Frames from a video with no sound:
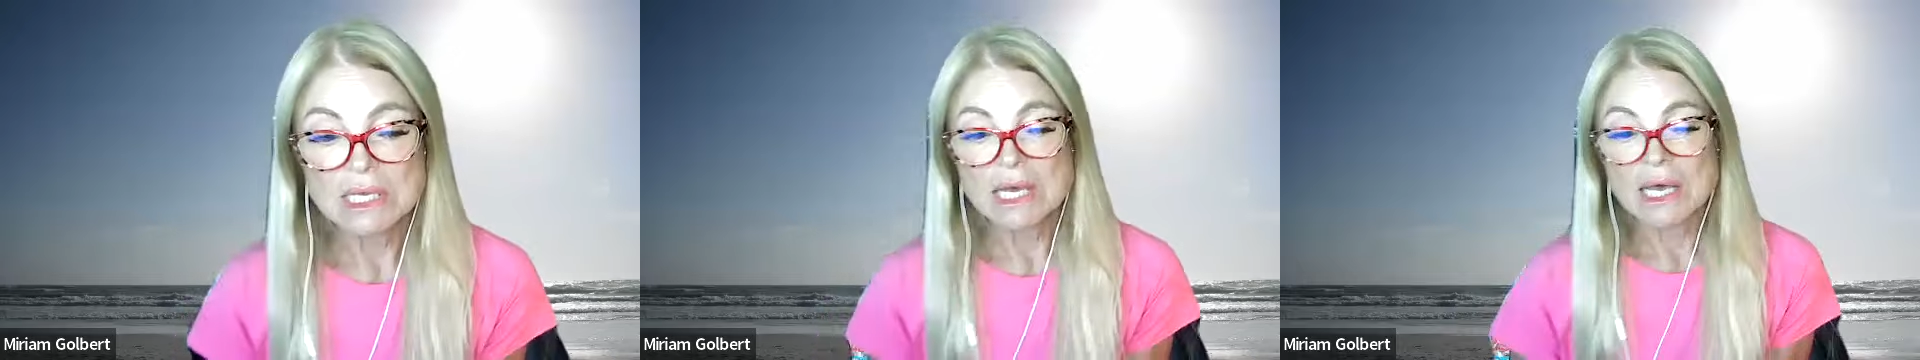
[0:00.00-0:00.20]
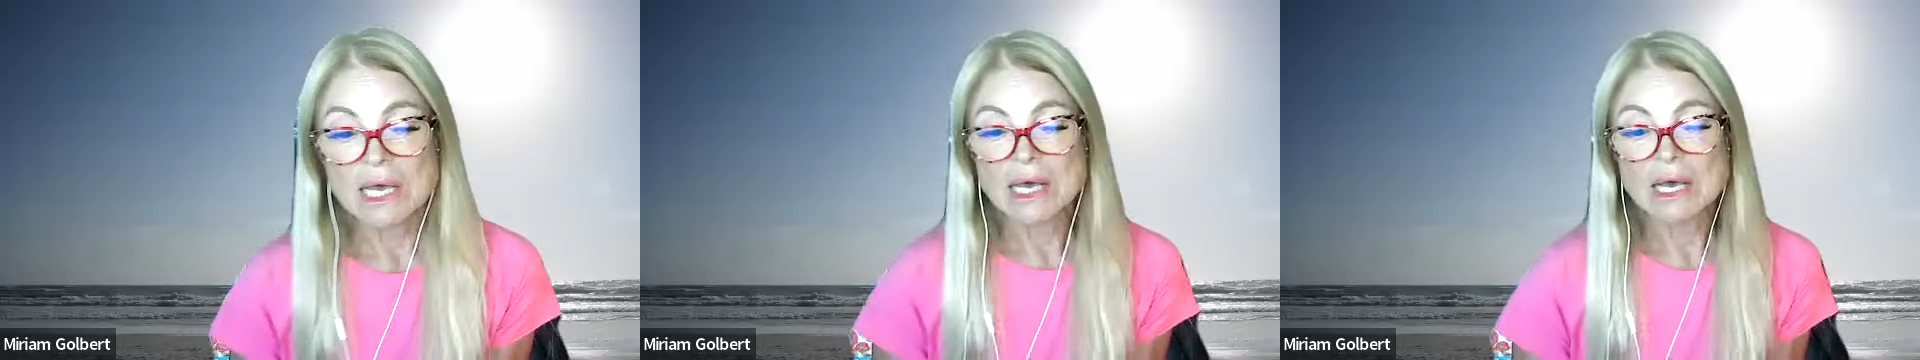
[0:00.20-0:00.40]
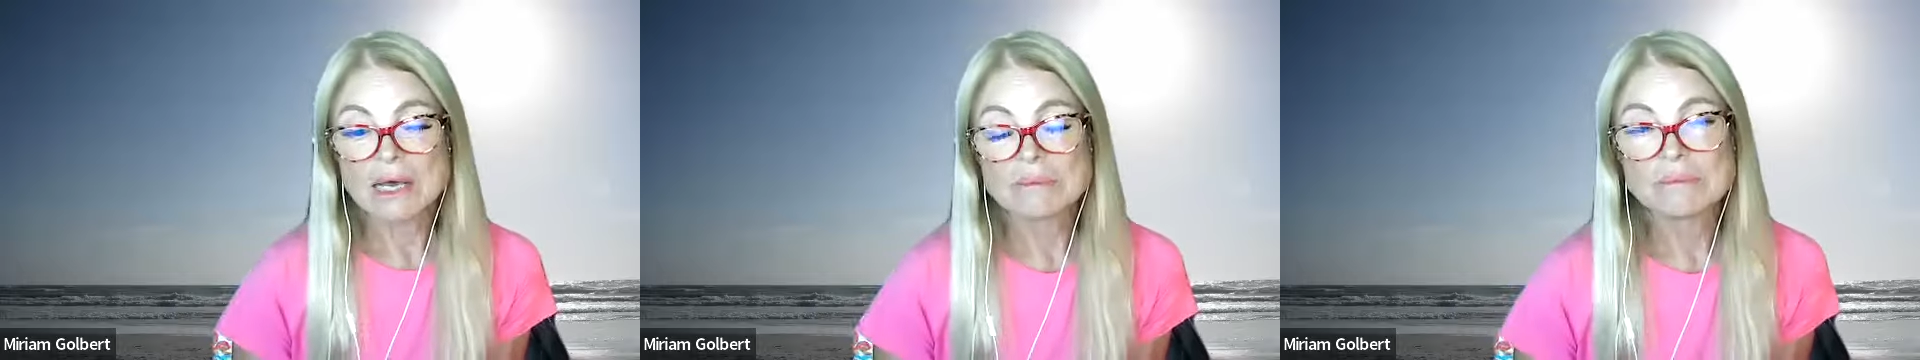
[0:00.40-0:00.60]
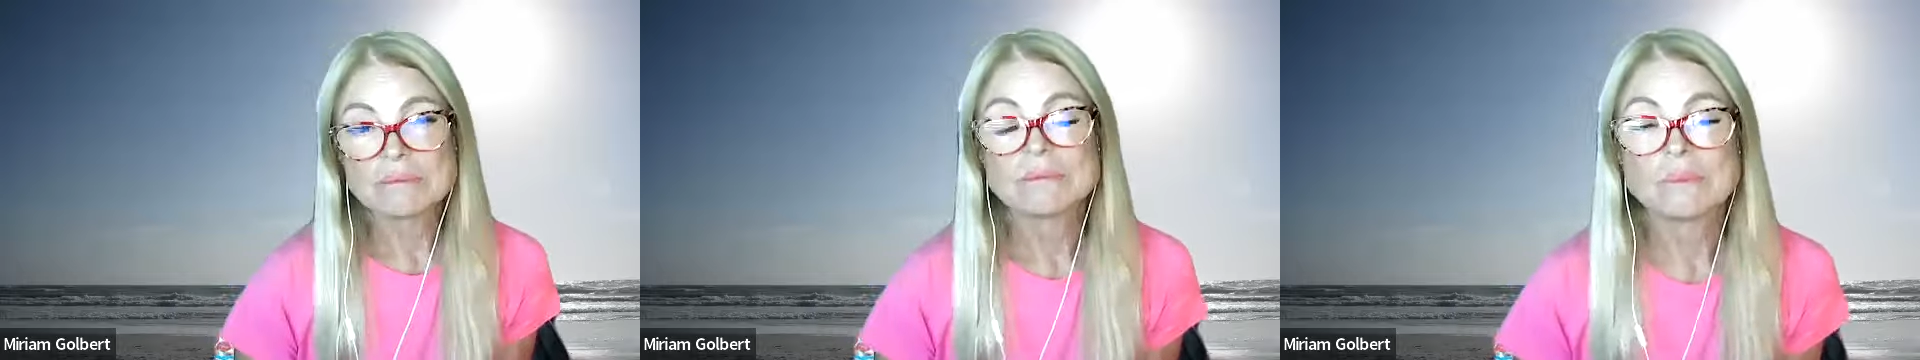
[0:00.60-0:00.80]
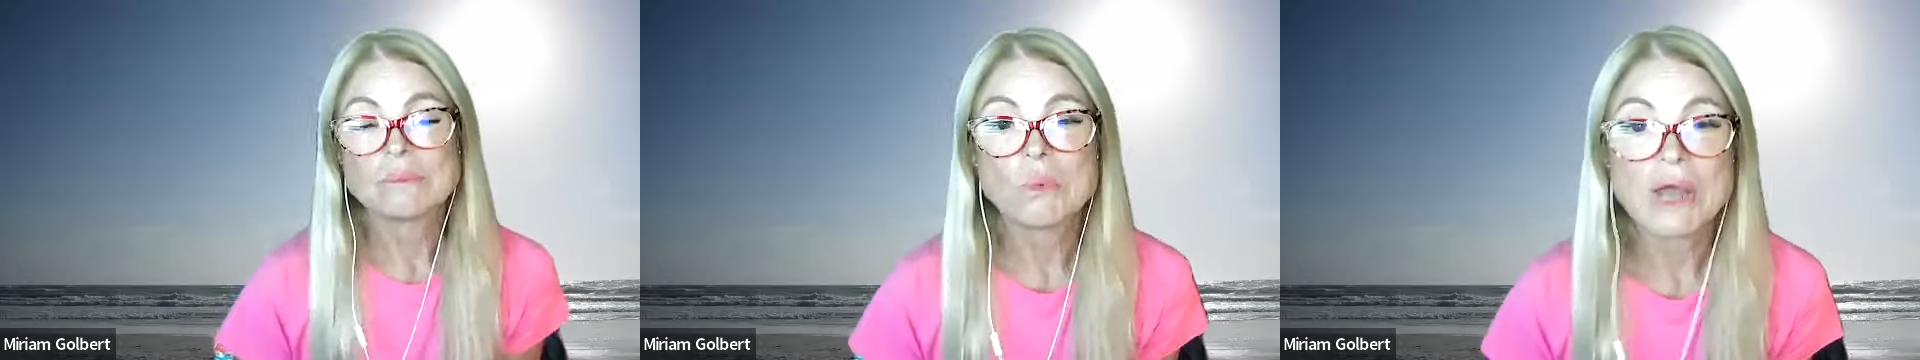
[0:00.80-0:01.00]

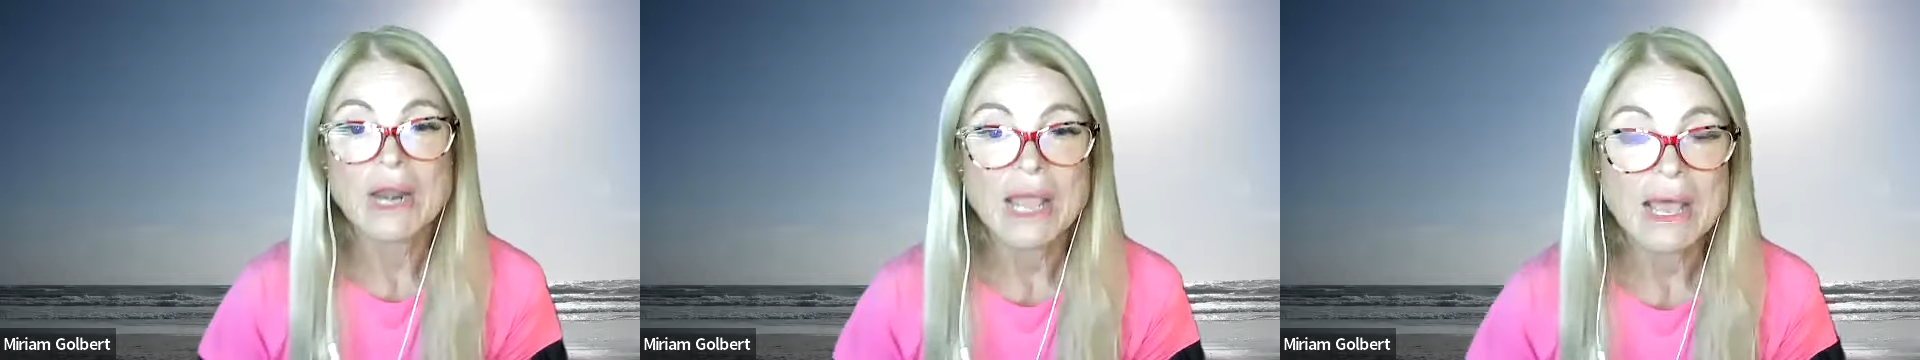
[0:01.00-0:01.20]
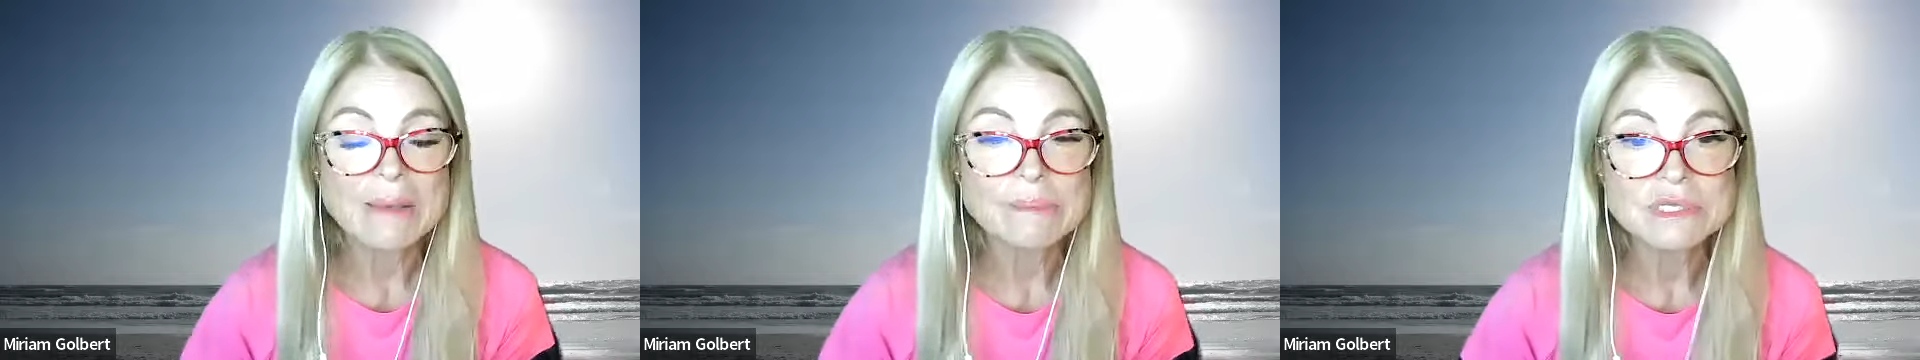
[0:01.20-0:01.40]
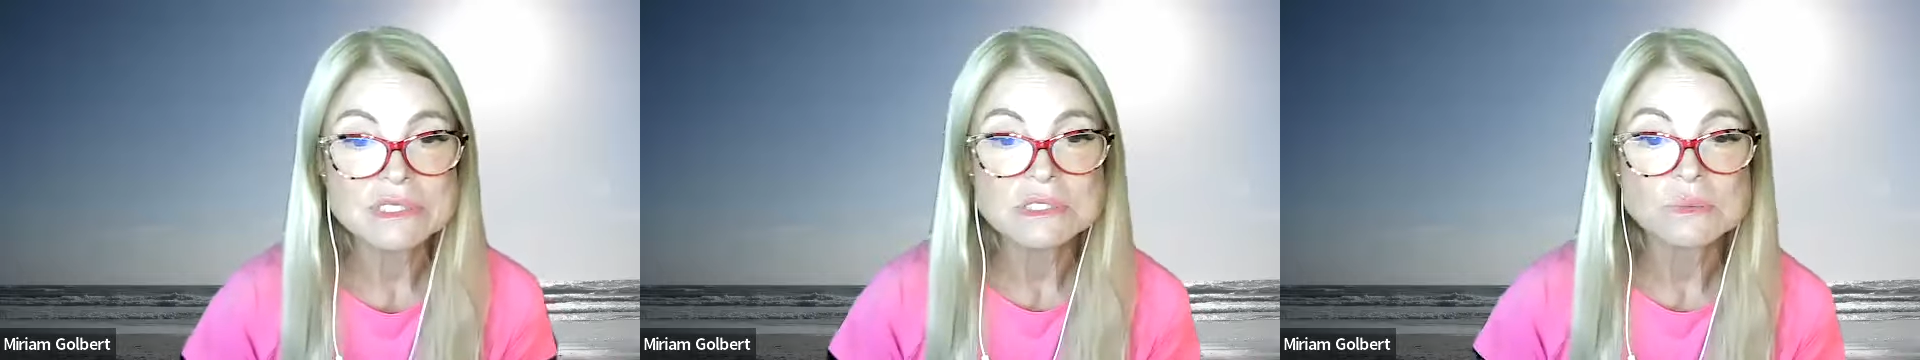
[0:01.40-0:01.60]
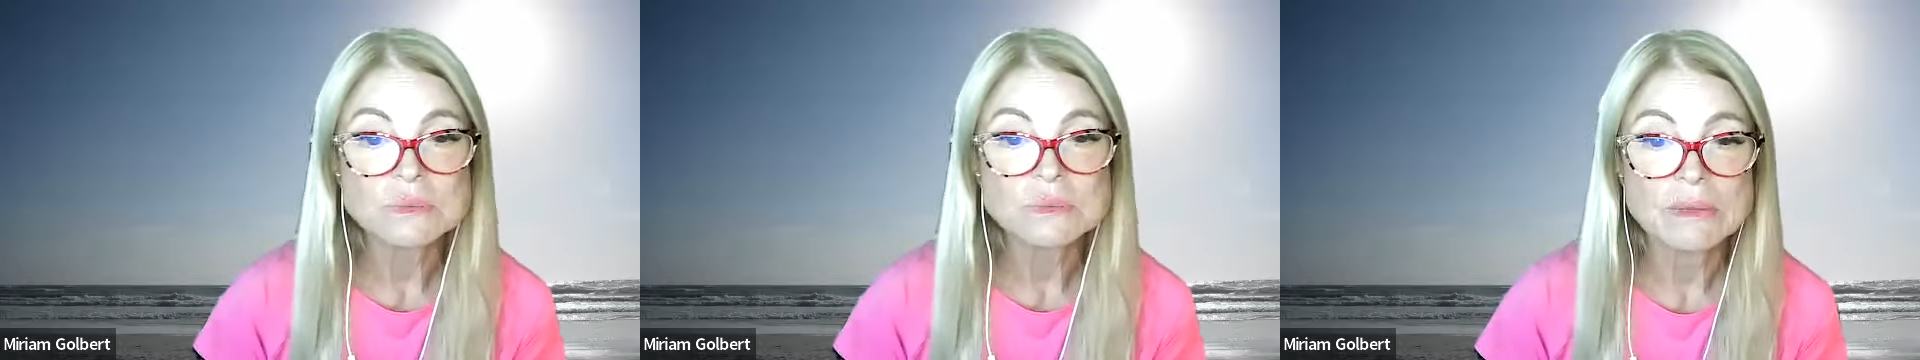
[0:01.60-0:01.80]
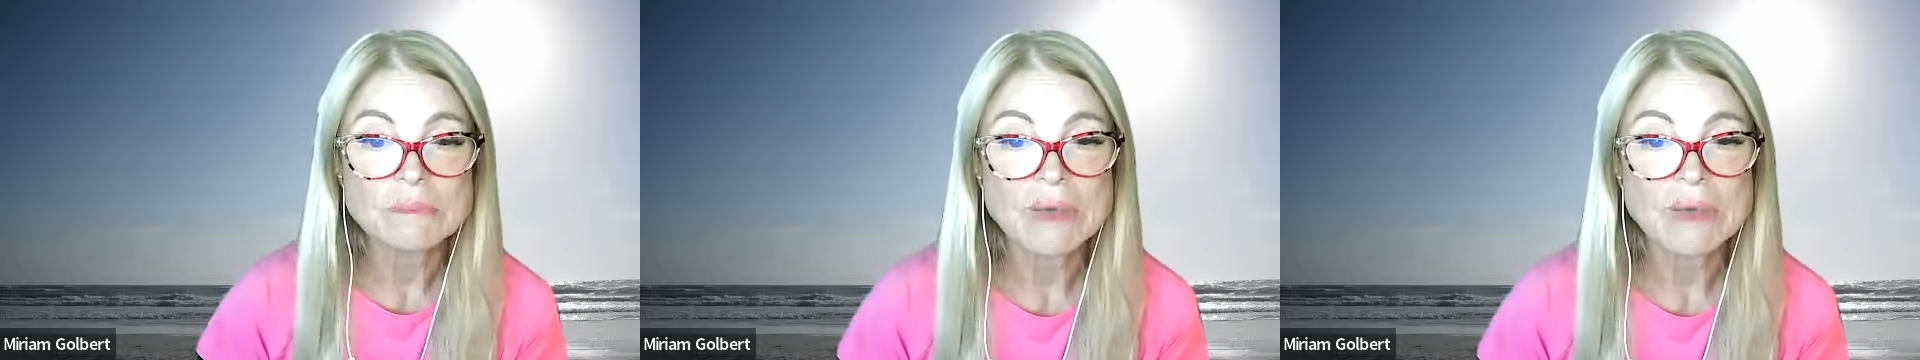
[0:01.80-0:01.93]
um, what happens when